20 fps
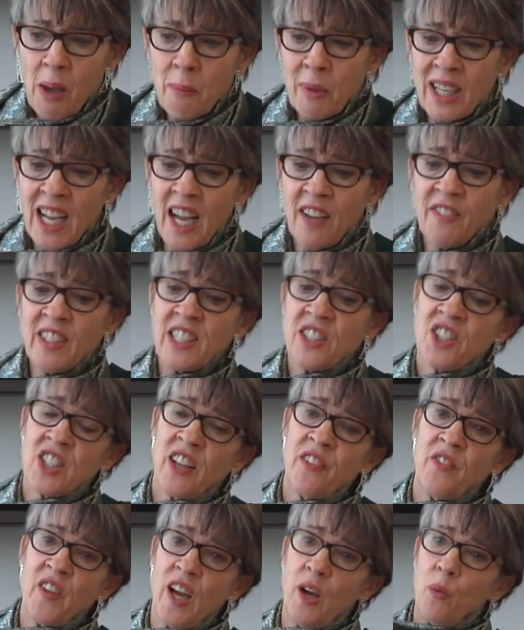But having
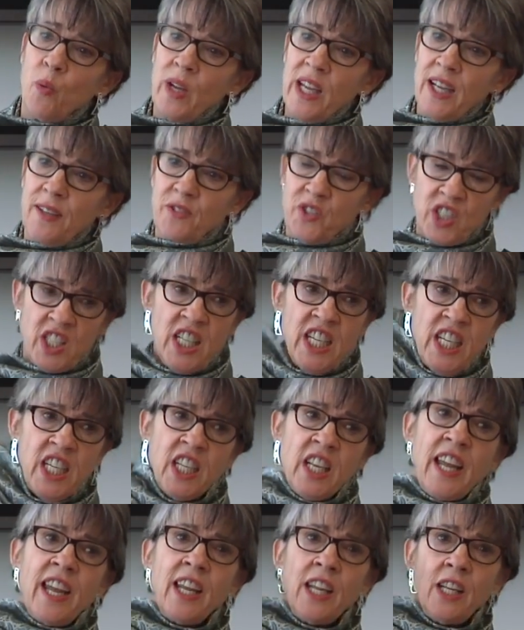said that, we have
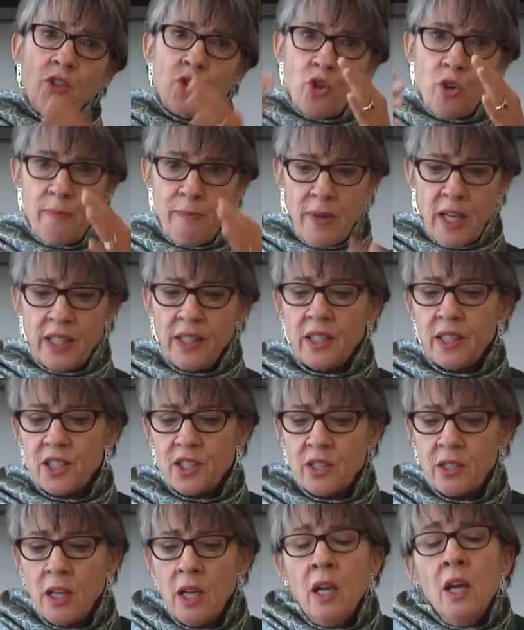seen a
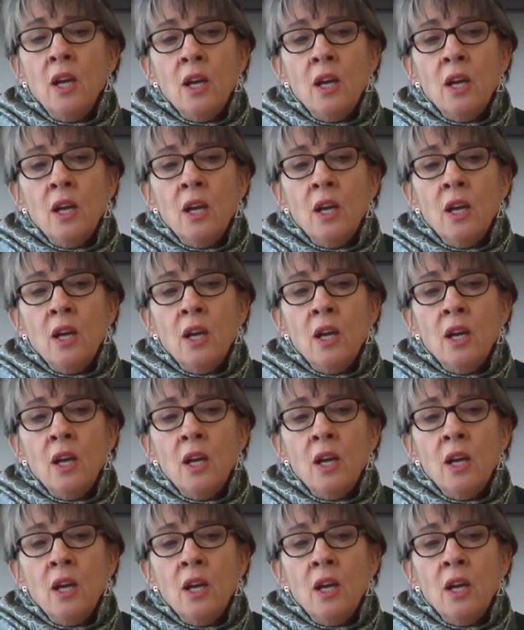tremendous